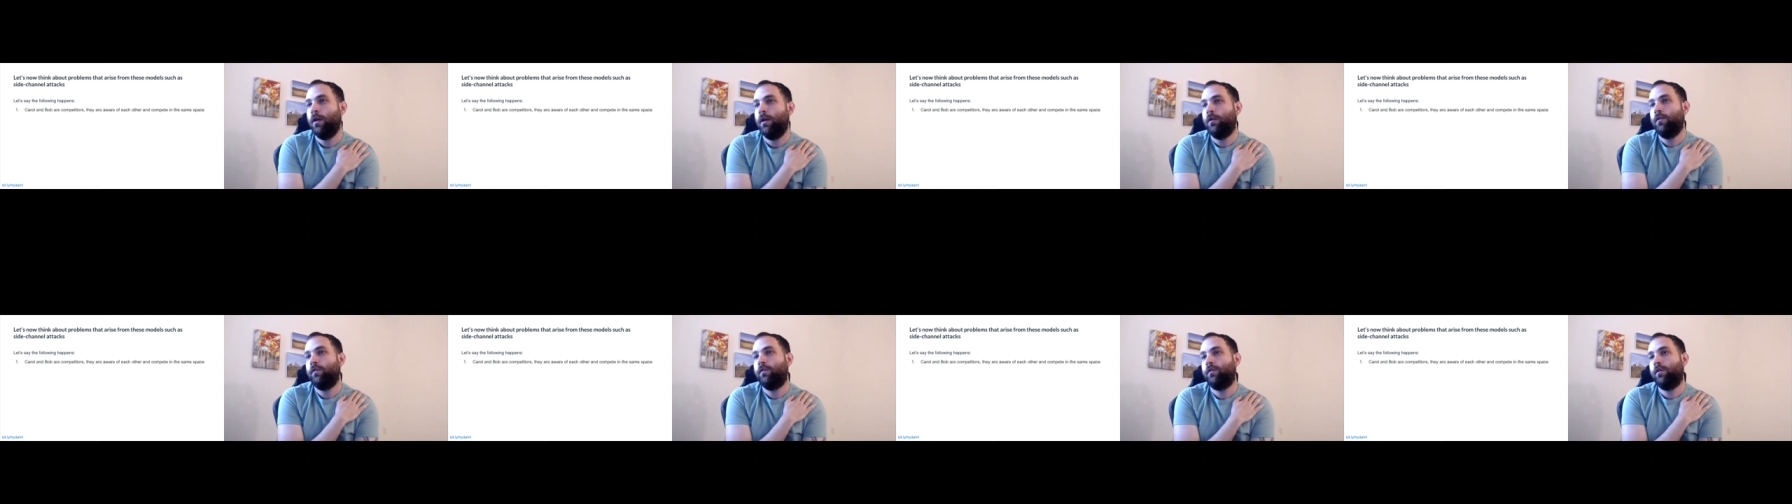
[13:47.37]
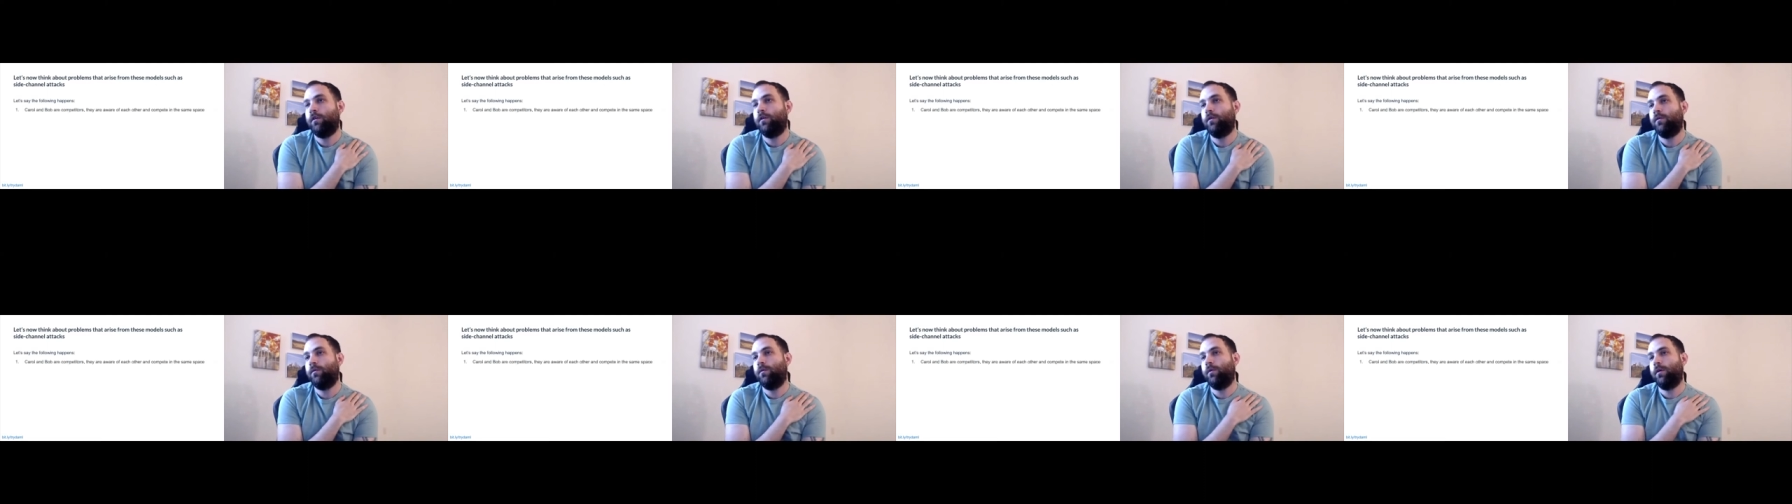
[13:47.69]

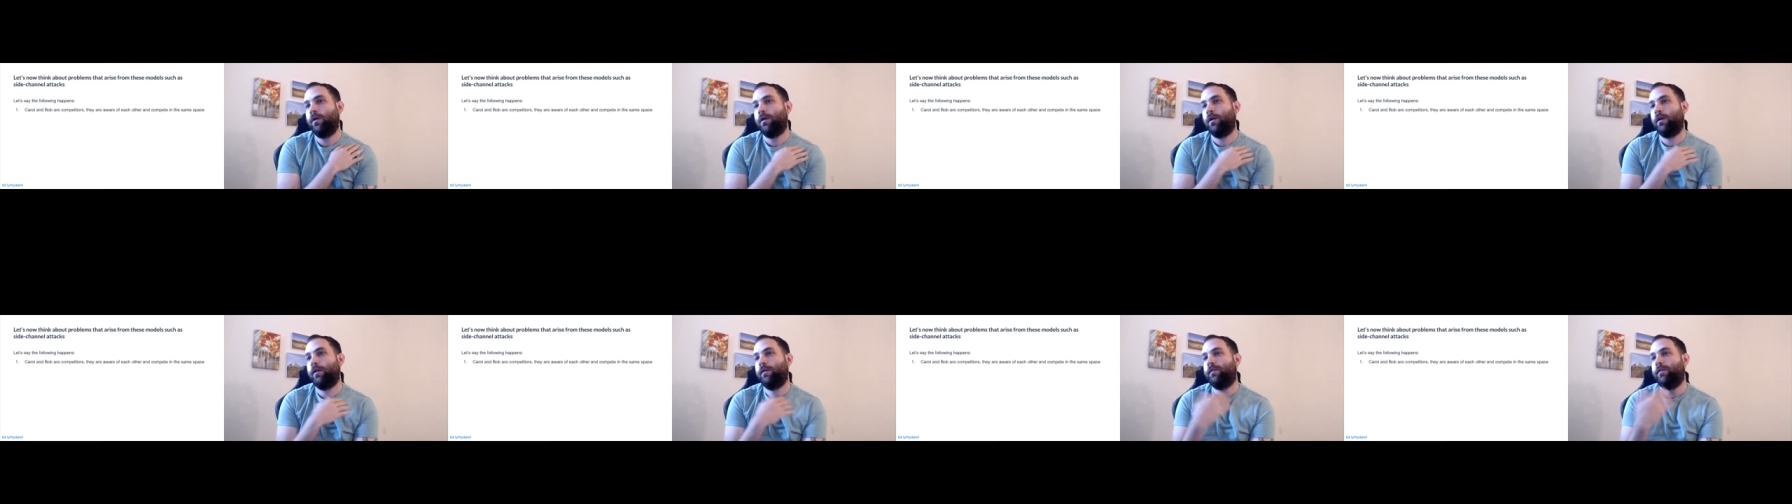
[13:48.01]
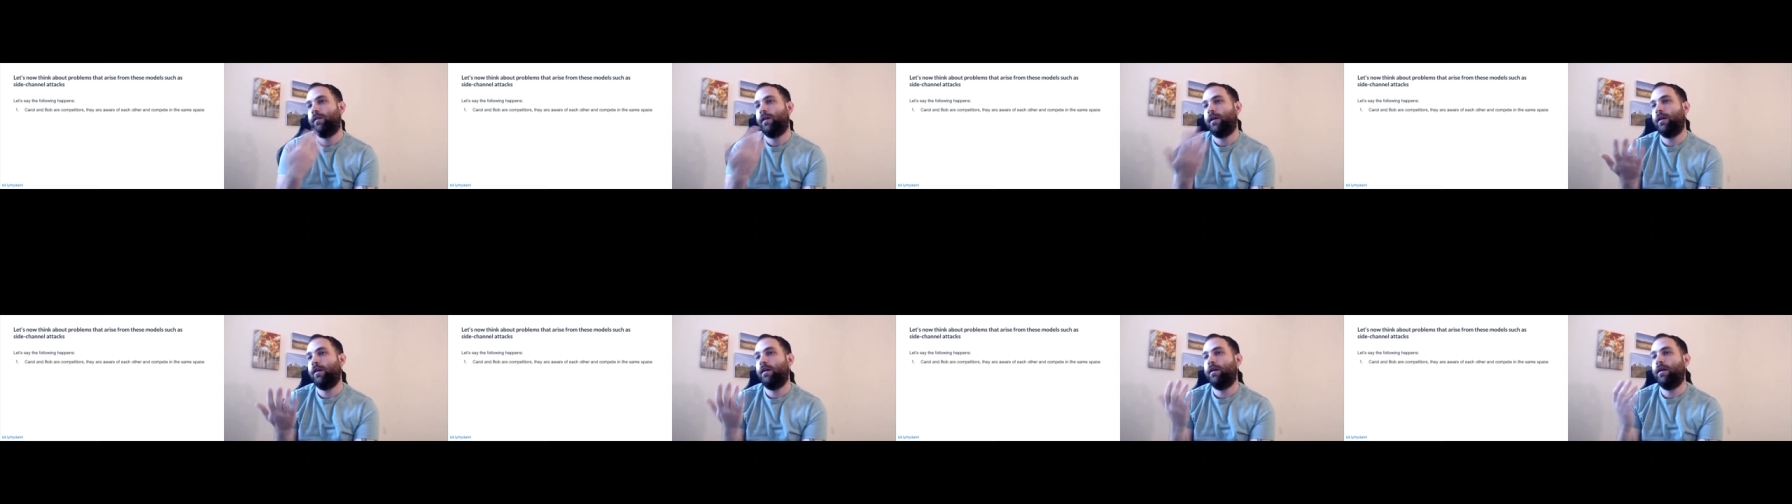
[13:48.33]
So we're going to
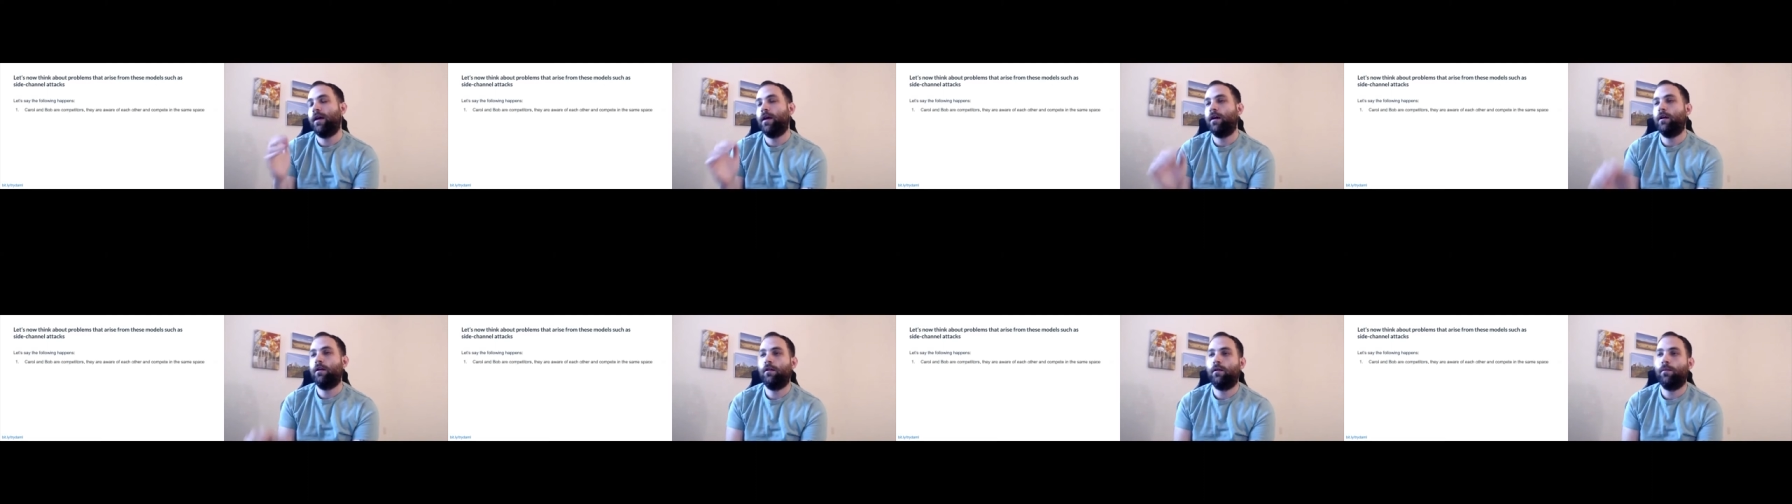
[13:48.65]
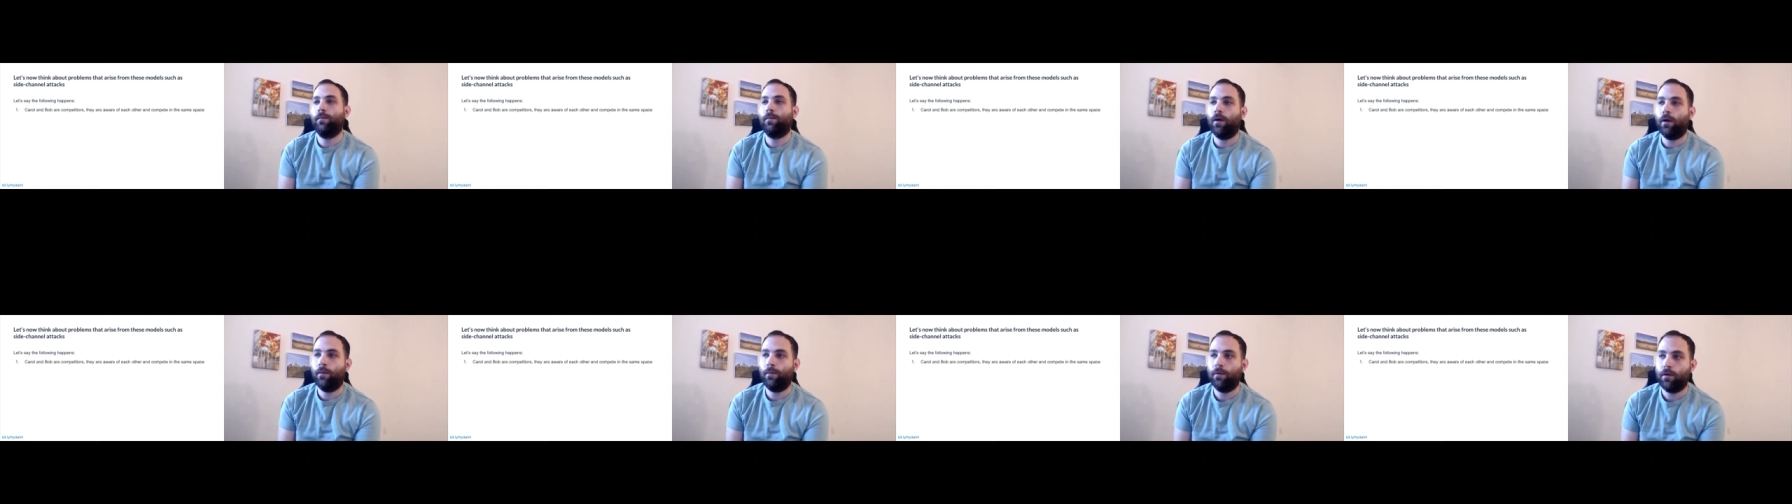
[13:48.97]
say Carol and
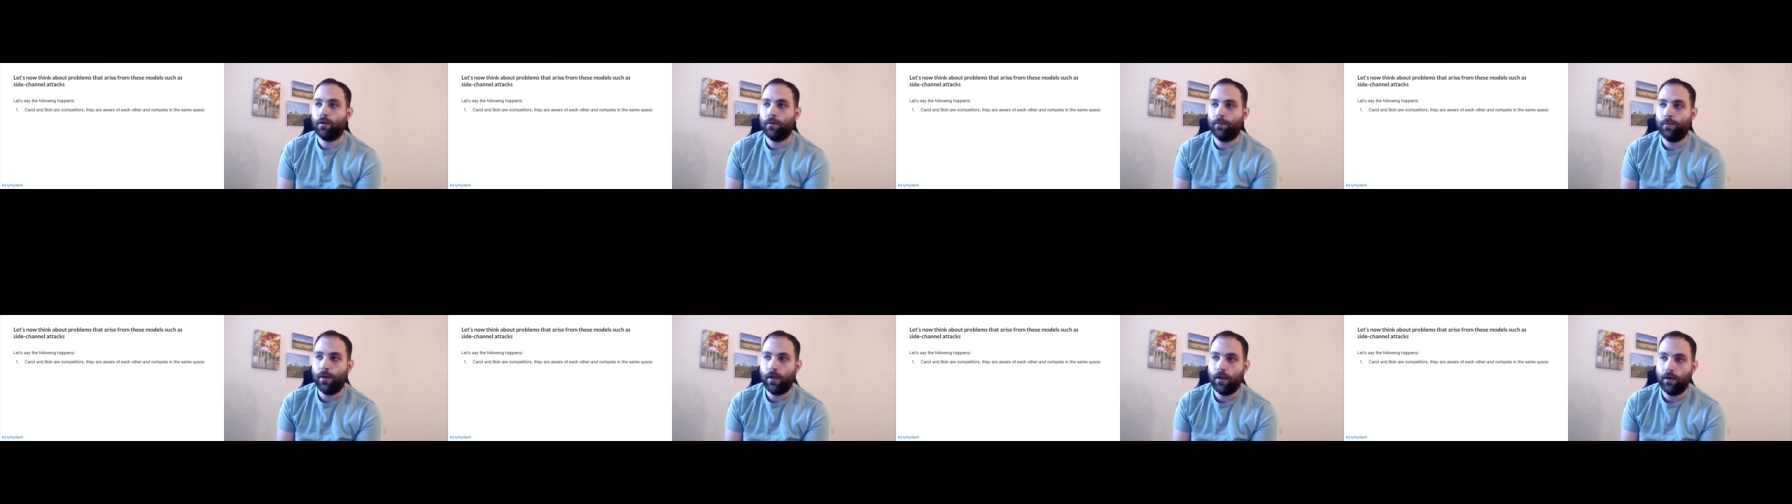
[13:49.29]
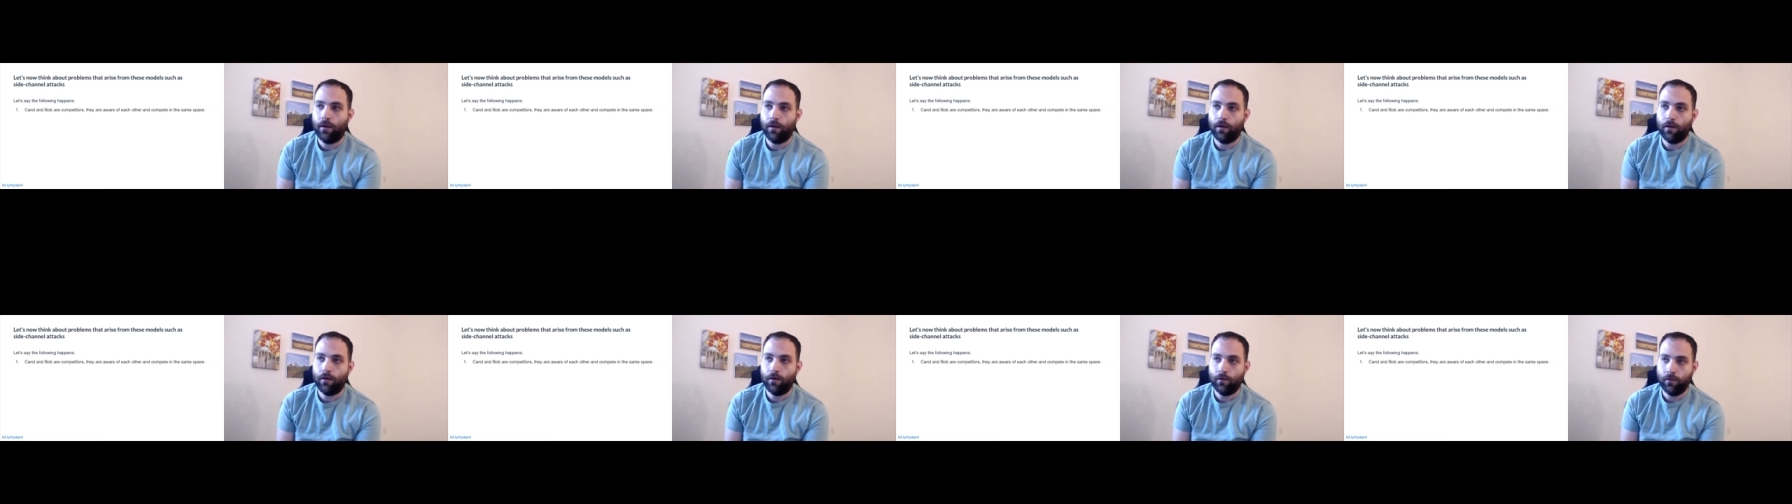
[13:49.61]
Bob are
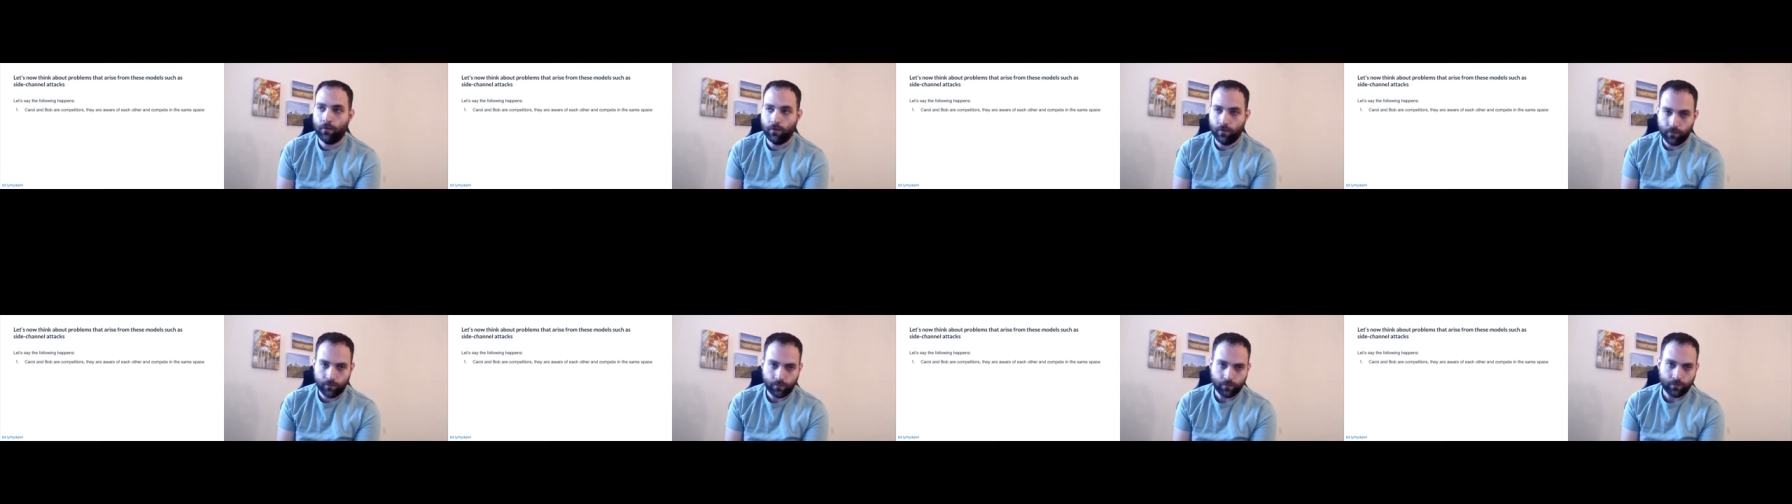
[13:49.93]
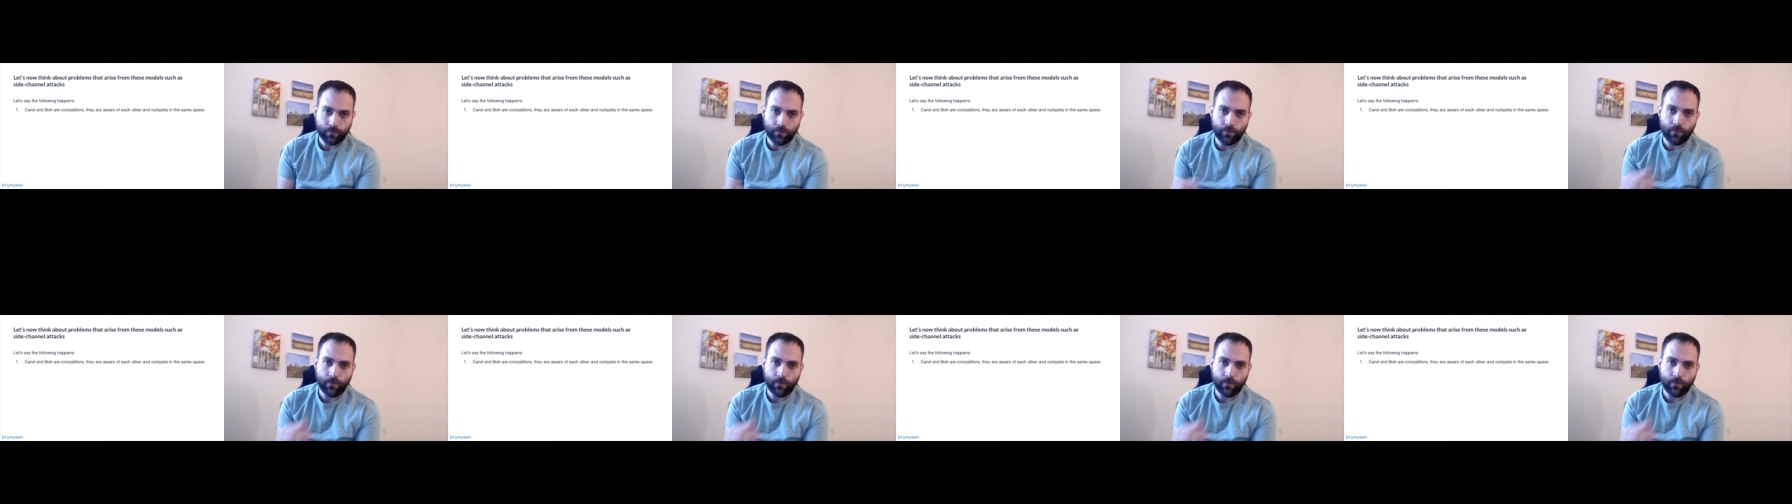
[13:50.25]
competitors.